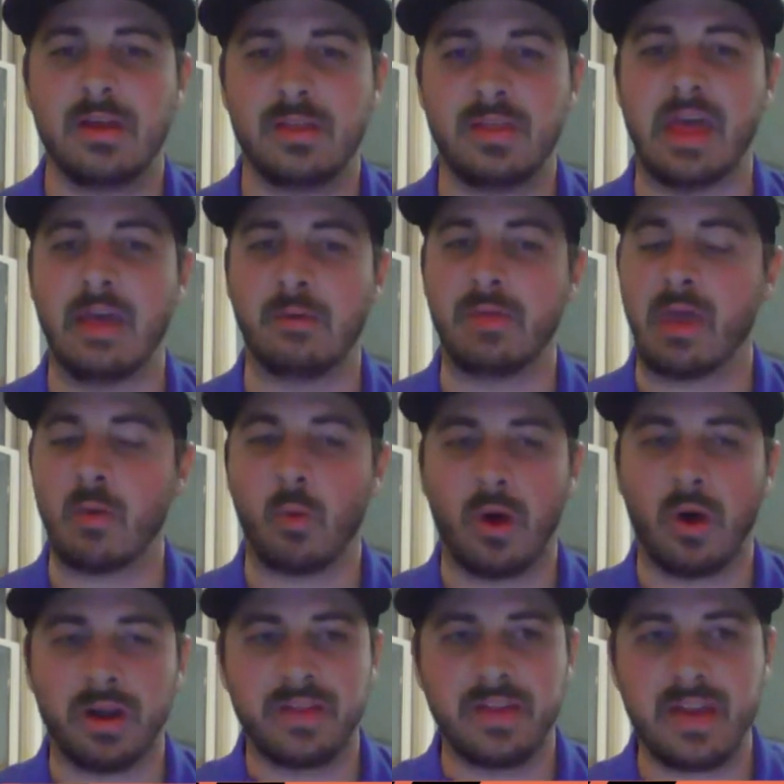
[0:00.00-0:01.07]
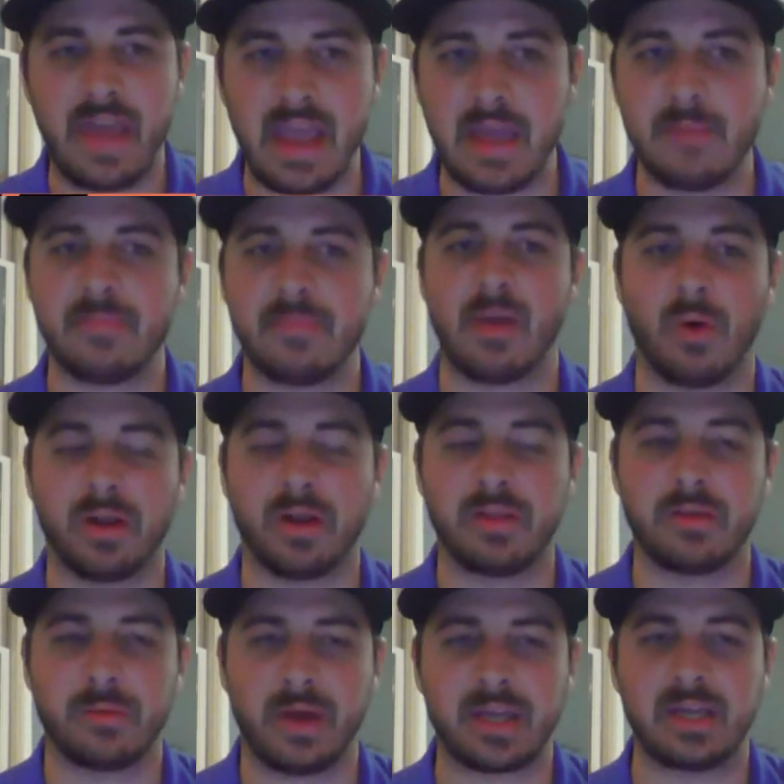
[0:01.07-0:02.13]
They wanted the name, they wanted
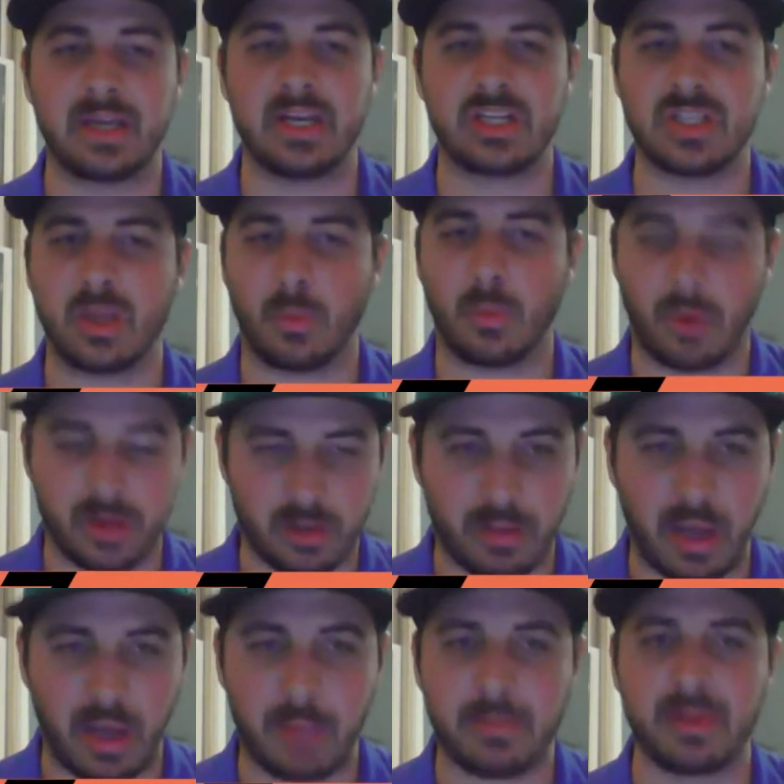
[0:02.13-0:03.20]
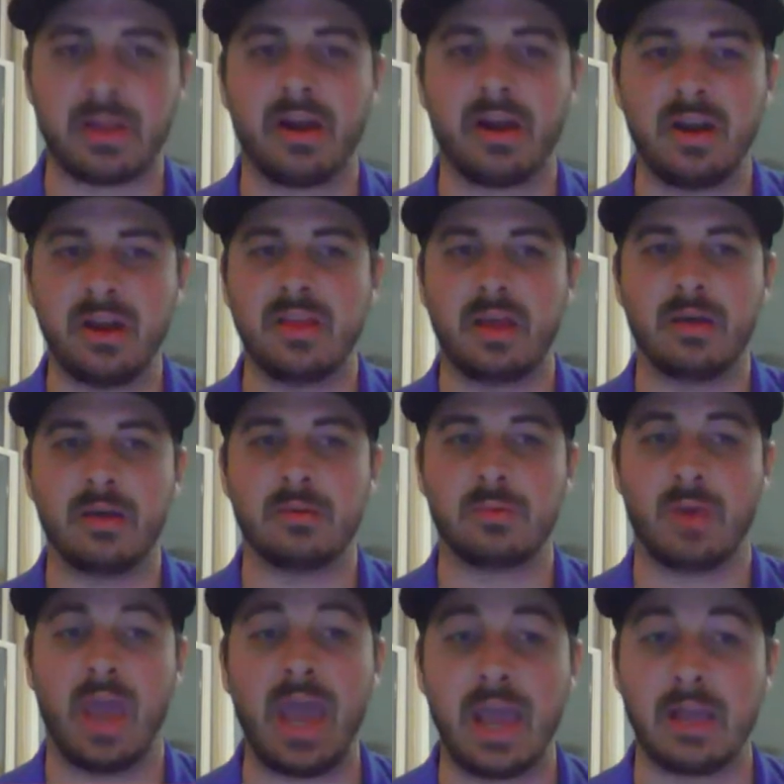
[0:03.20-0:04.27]
the recognition, they wanted the popularity.
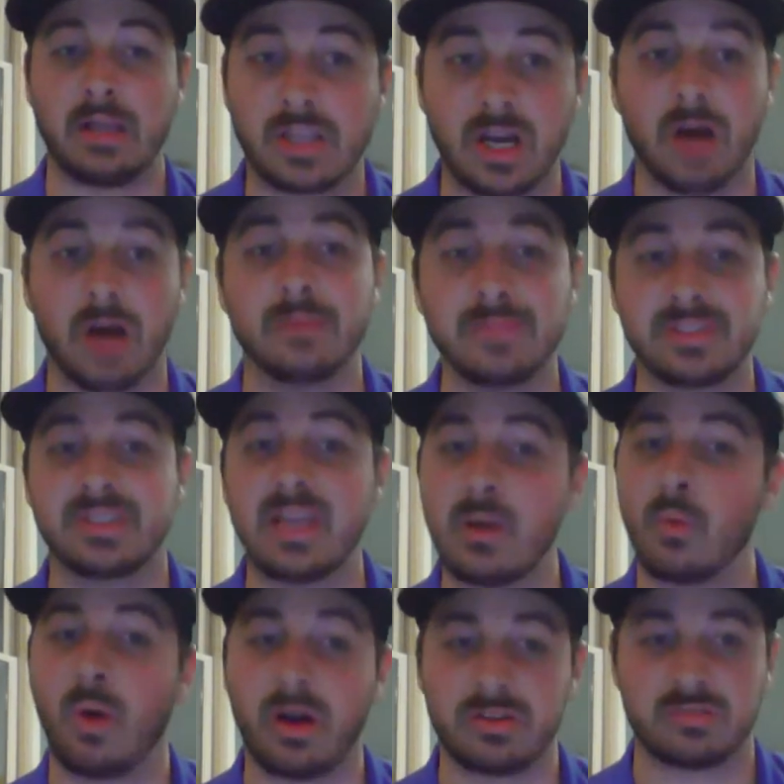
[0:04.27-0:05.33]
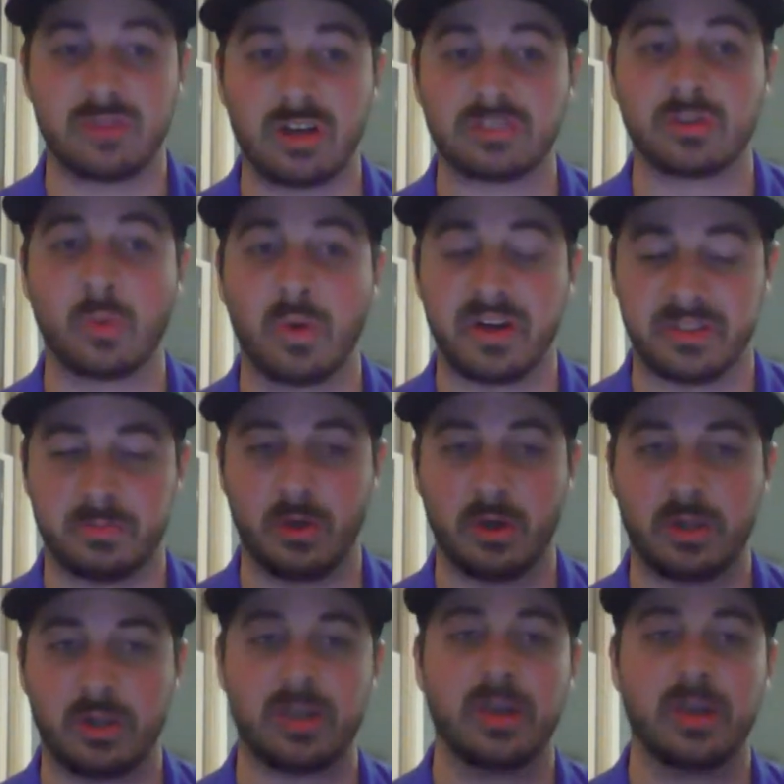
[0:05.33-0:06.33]
Hey, come see what Russell Westbrook.